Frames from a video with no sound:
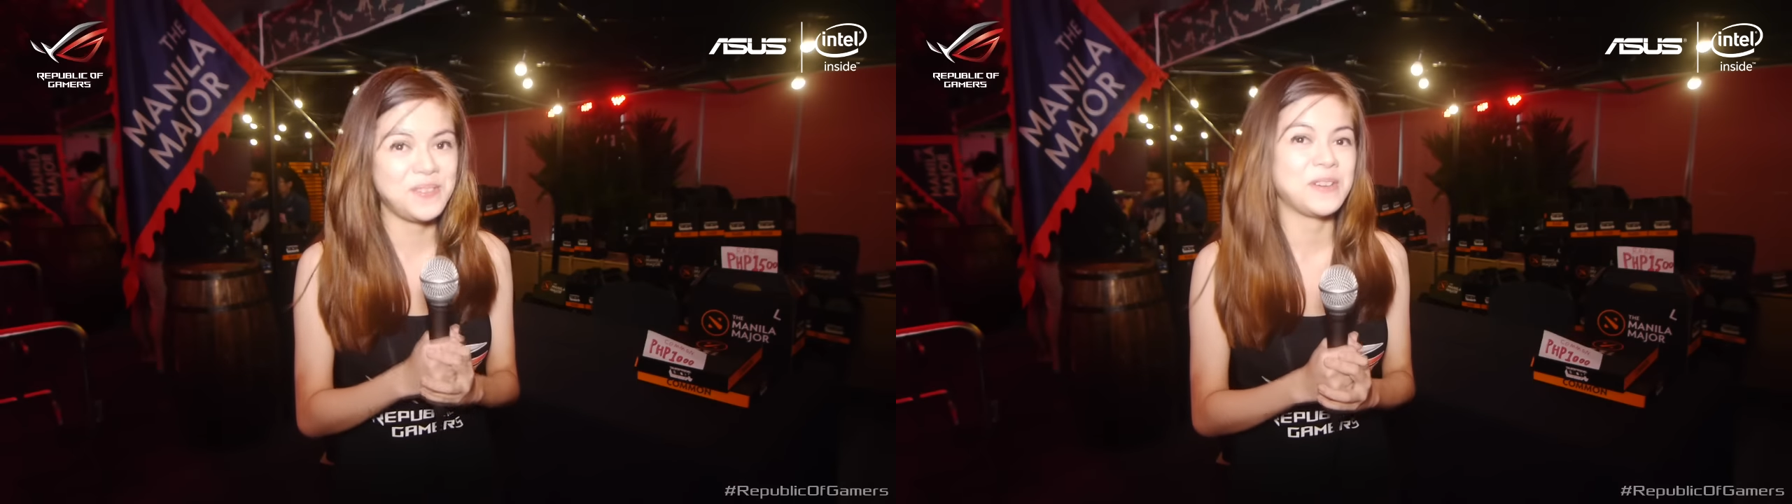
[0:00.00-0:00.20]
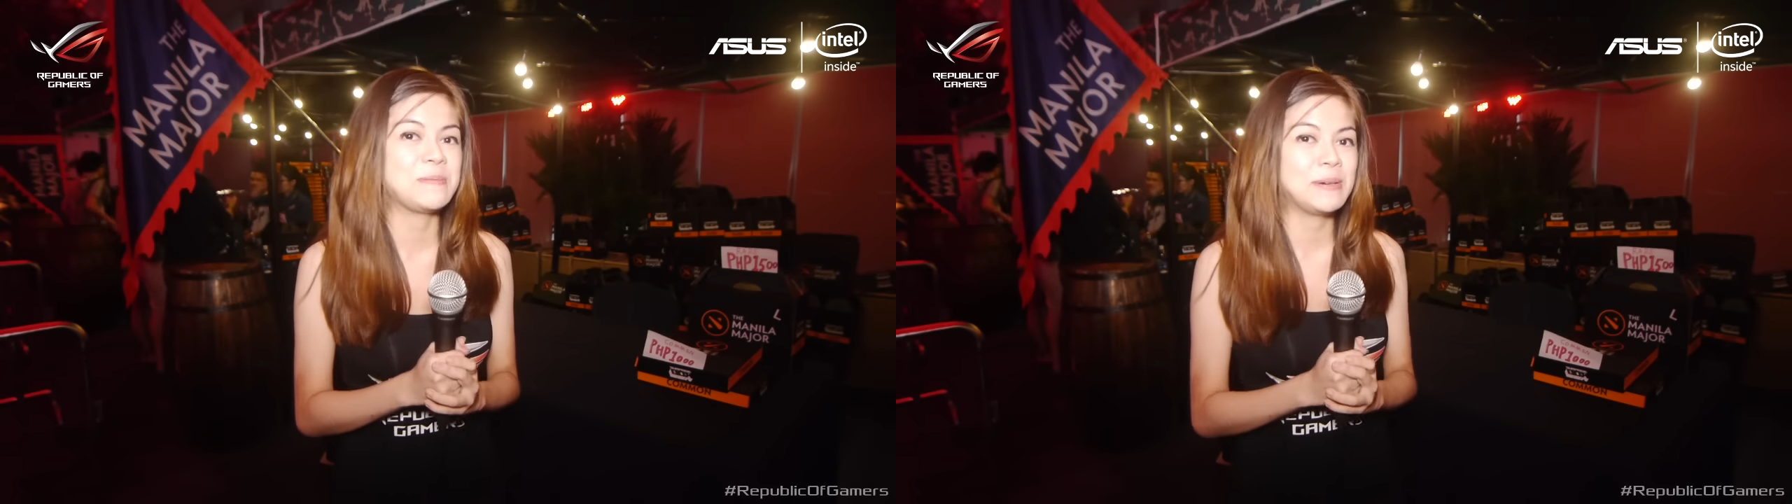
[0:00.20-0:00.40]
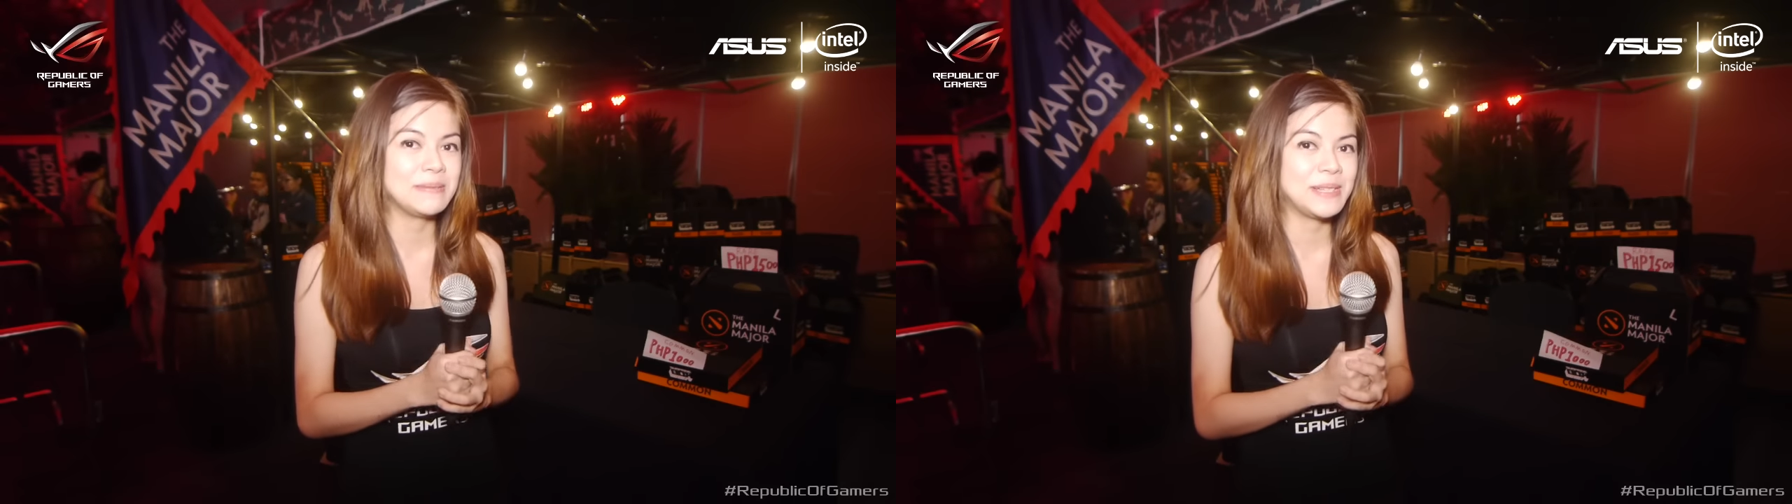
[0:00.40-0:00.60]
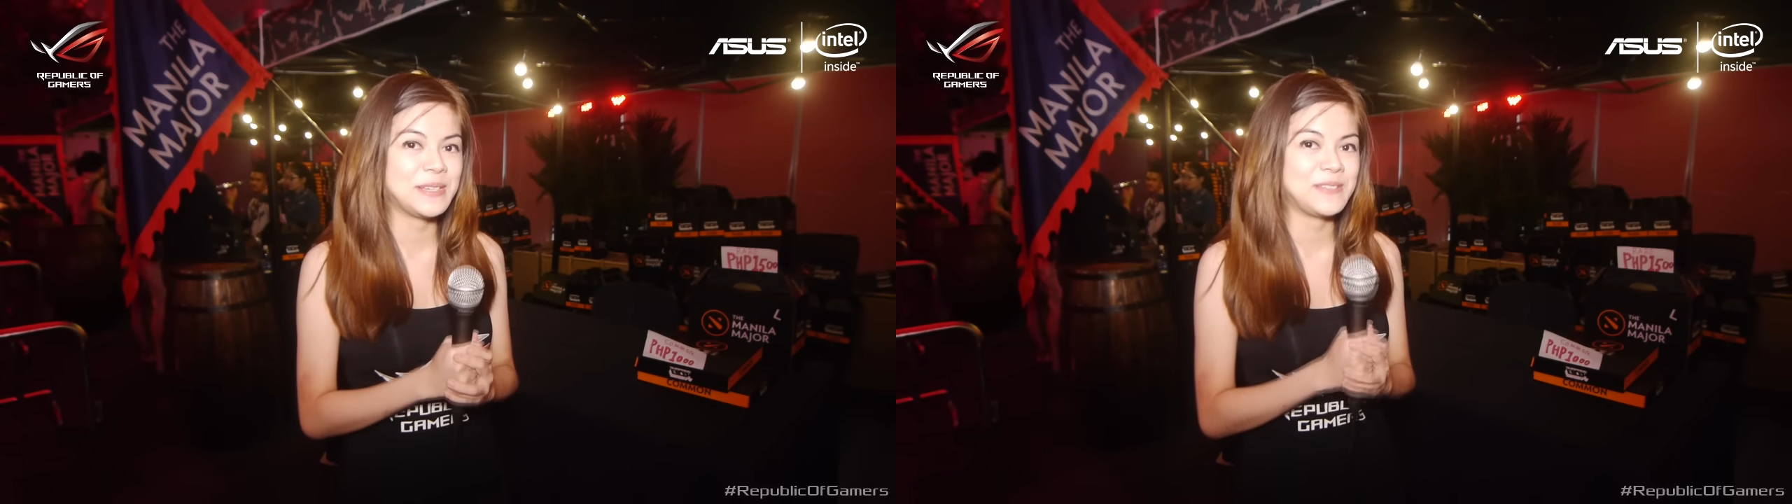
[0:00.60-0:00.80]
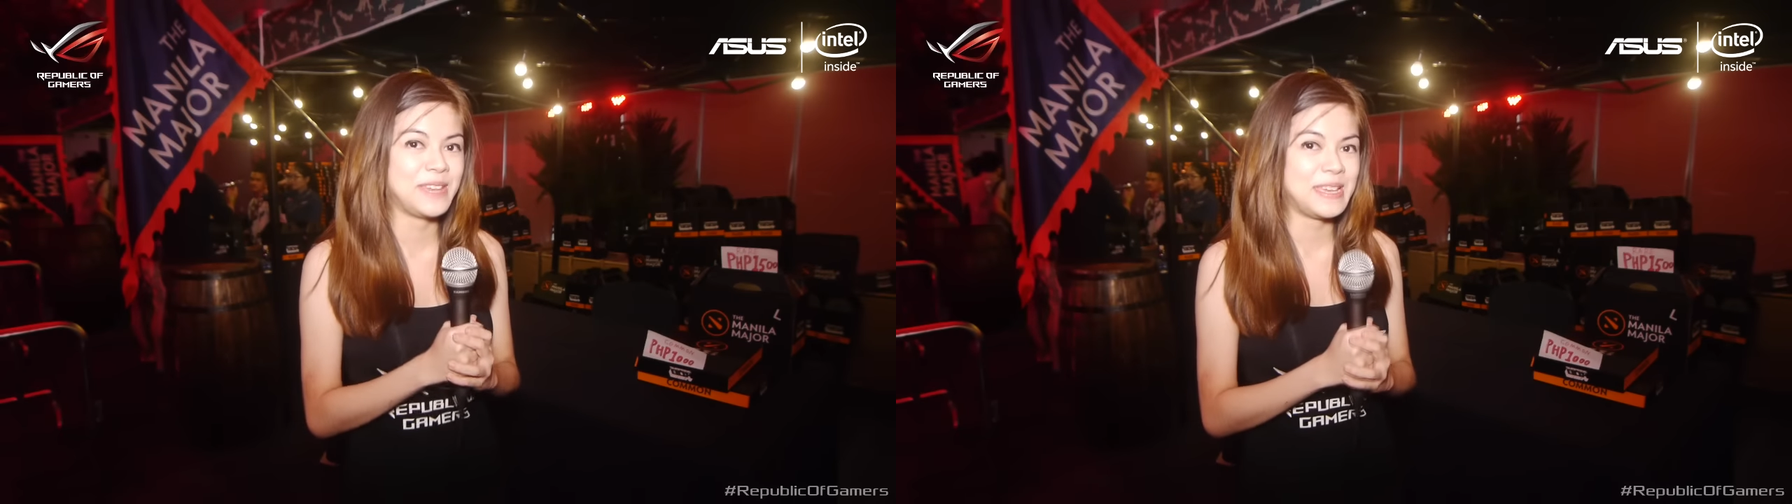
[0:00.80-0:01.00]
for Republic
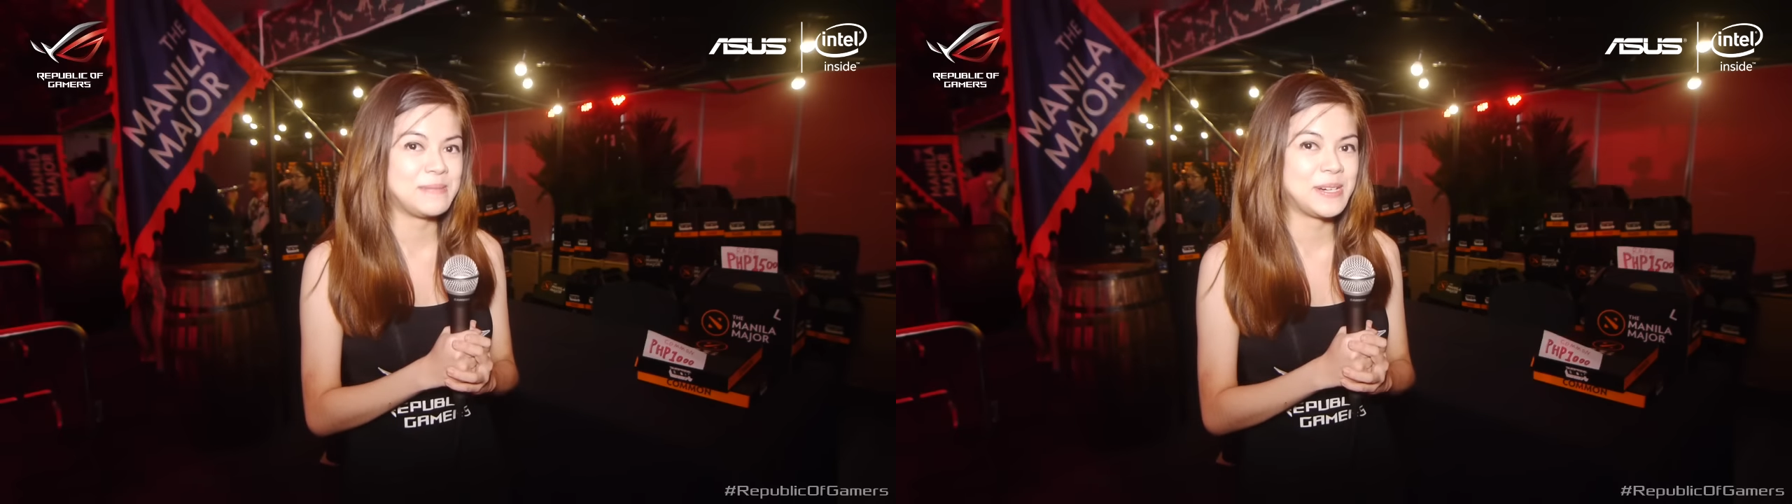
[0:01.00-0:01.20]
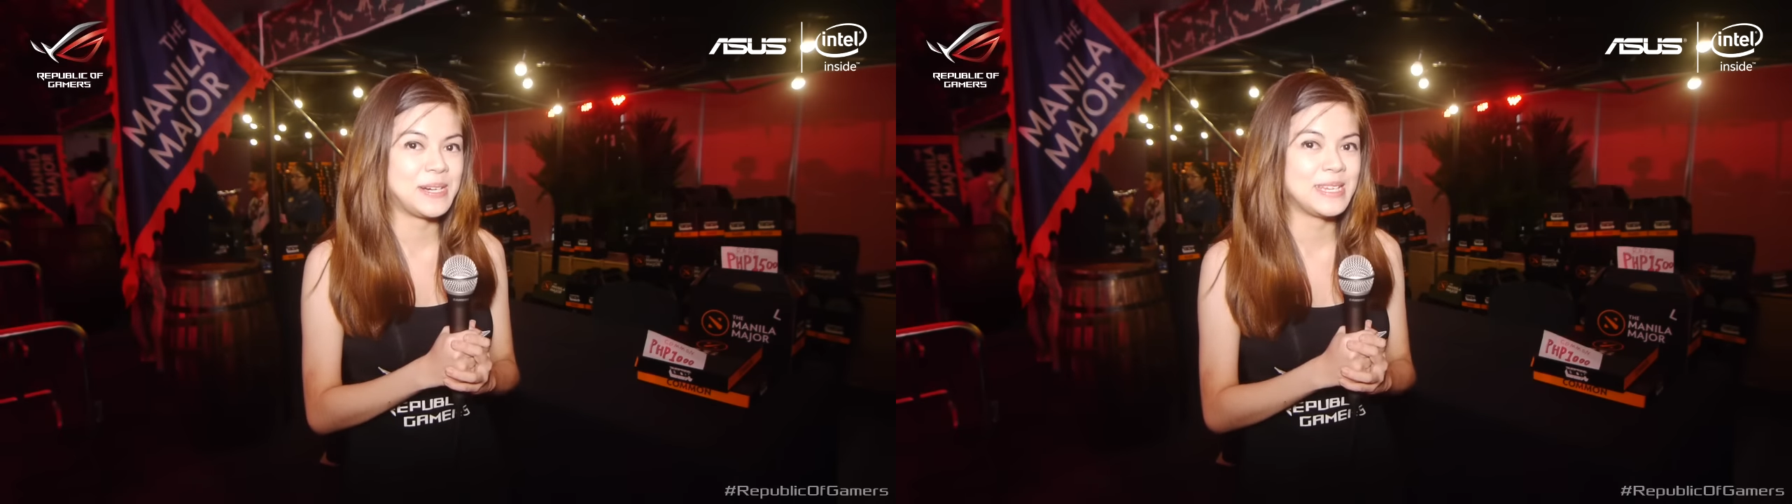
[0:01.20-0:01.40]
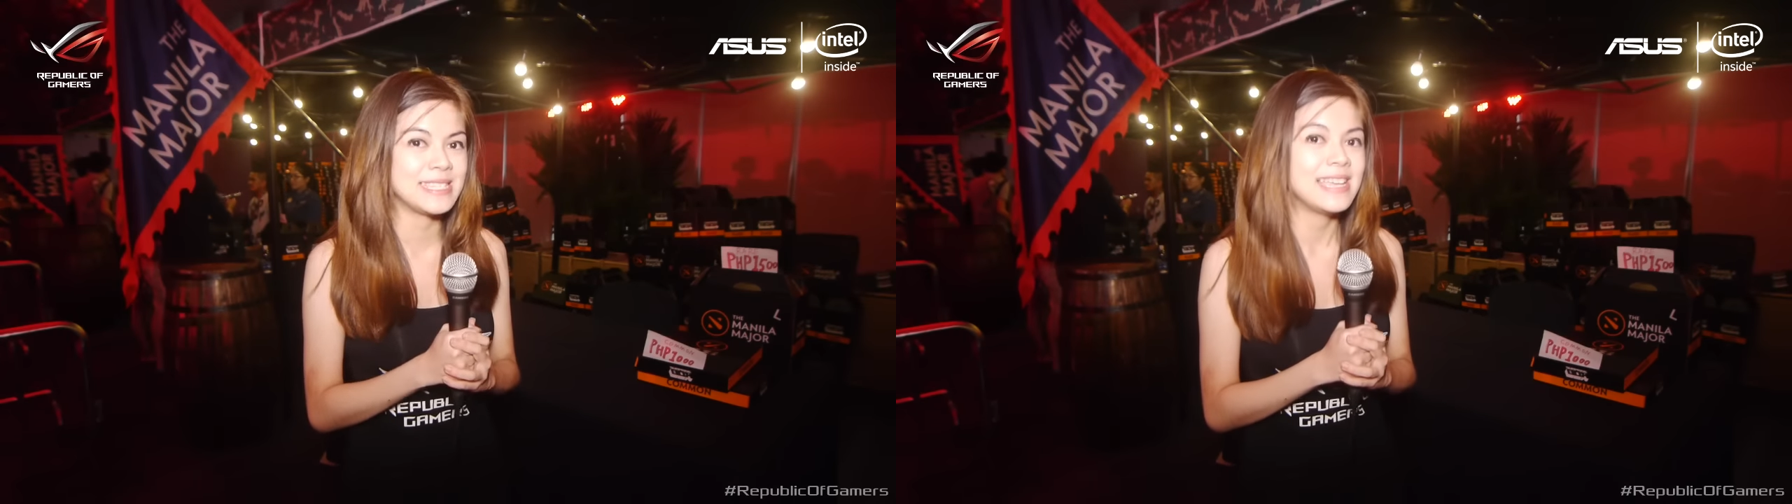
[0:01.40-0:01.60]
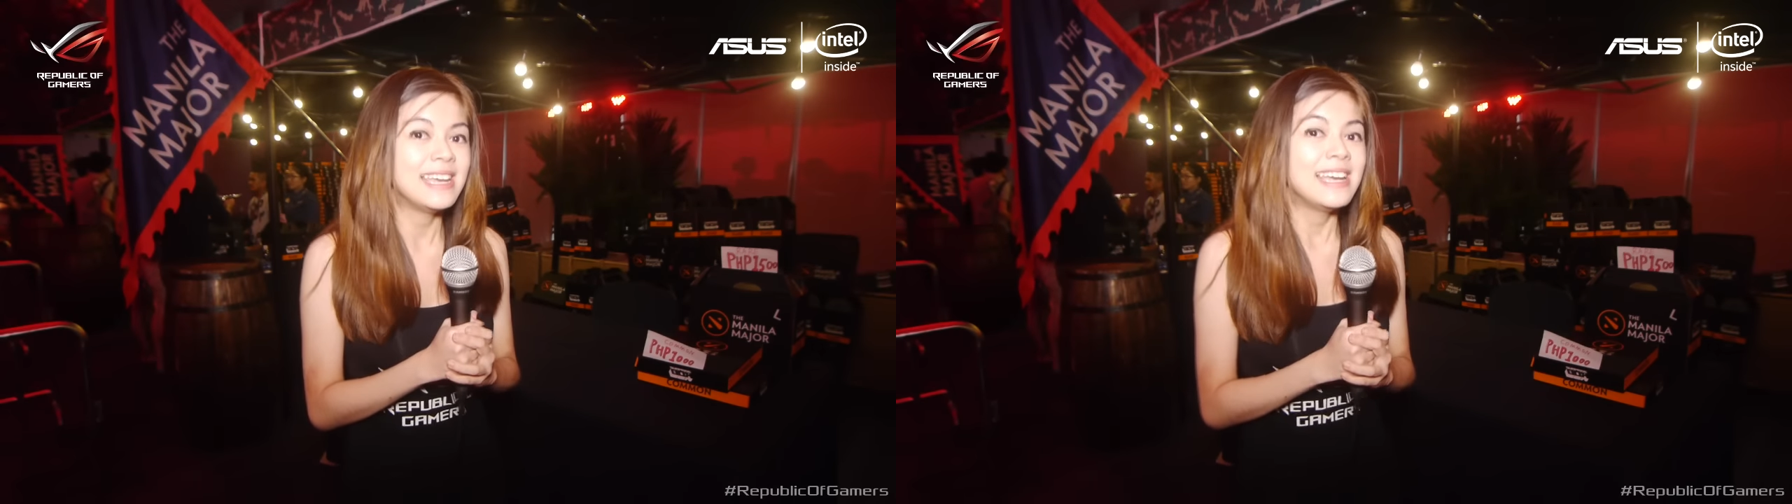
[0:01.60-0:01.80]
of Gamers